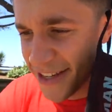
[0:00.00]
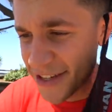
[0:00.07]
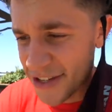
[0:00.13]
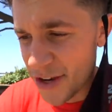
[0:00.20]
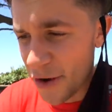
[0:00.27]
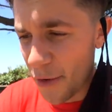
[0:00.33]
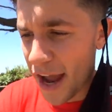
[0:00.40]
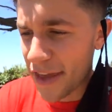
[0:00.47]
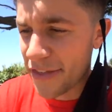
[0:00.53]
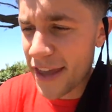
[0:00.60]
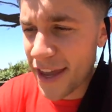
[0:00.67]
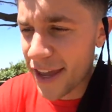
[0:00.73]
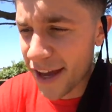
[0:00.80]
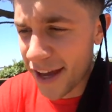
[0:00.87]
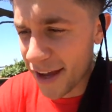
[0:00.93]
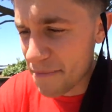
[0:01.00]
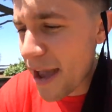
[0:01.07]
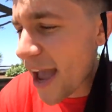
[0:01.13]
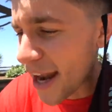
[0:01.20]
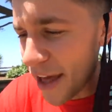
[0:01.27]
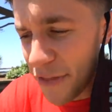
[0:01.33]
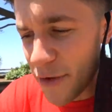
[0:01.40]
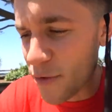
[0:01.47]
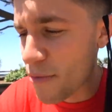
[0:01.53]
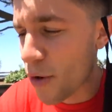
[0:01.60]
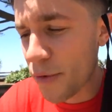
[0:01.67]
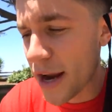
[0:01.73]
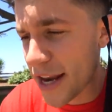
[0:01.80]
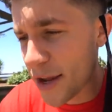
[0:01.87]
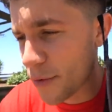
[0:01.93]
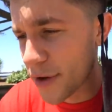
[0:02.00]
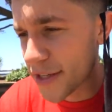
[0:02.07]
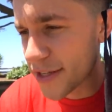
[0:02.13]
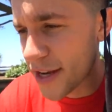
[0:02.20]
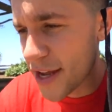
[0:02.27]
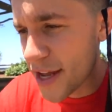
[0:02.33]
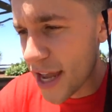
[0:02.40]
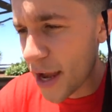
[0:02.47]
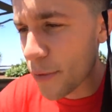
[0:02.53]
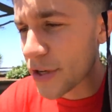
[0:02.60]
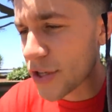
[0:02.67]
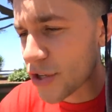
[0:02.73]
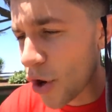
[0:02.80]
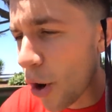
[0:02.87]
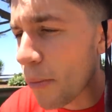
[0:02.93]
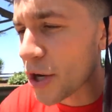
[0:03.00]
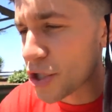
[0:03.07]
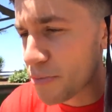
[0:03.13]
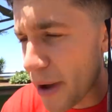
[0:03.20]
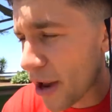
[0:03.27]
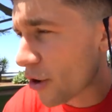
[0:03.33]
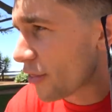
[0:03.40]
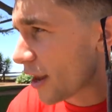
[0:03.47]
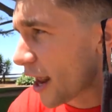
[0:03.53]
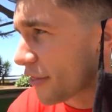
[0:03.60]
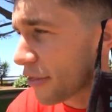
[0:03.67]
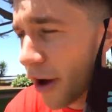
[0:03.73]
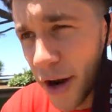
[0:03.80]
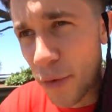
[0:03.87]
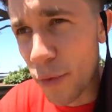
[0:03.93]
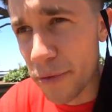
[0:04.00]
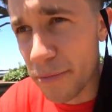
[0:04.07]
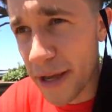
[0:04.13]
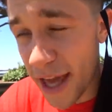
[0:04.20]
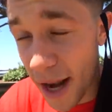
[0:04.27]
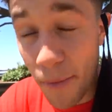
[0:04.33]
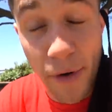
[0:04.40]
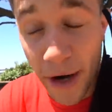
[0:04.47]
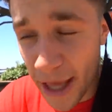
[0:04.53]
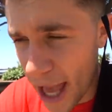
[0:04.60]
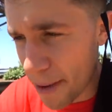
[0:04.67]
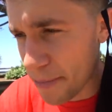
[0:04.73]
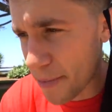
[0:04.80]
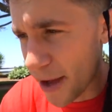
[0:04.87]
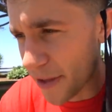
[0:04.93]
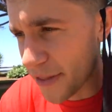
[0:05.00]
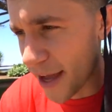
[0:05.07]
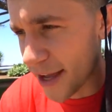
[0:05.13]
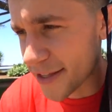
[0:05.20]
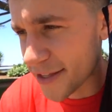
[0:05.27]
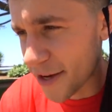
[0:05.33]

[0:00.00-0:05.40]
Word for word: So I think, uh, man, I think remote raiding was, it was so much better than I thought it would be. And I'm very happy about that.